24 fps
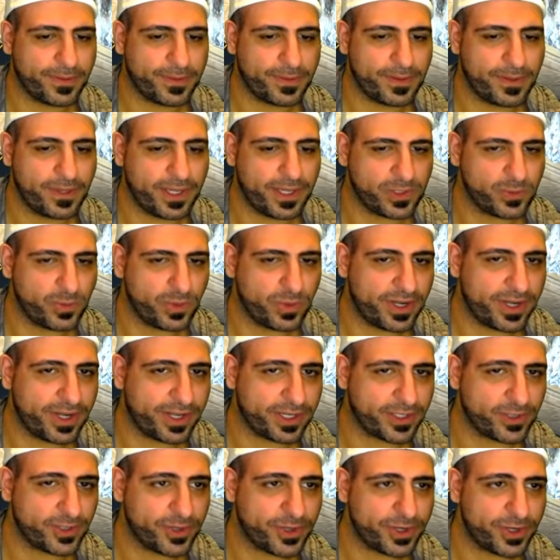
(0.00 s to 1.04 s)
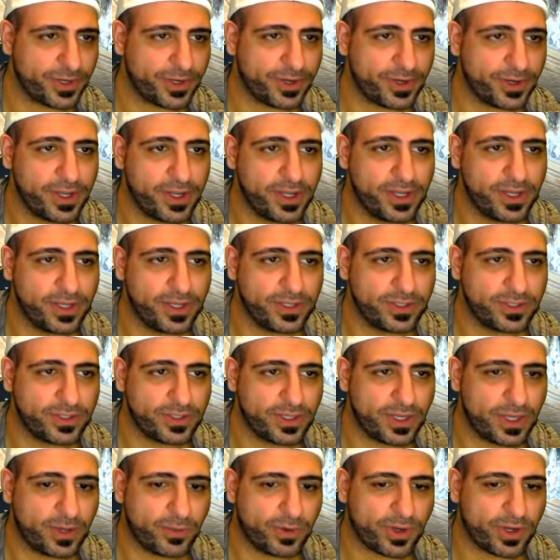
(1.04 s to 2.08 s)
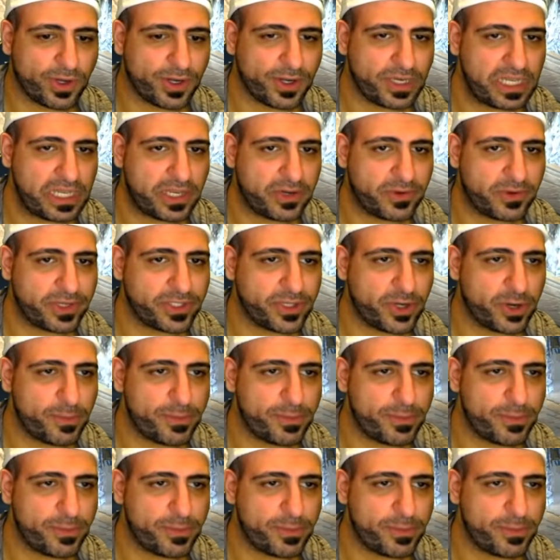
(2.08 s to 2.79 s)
Yes, we get an extra turn. So now we're going to decrease her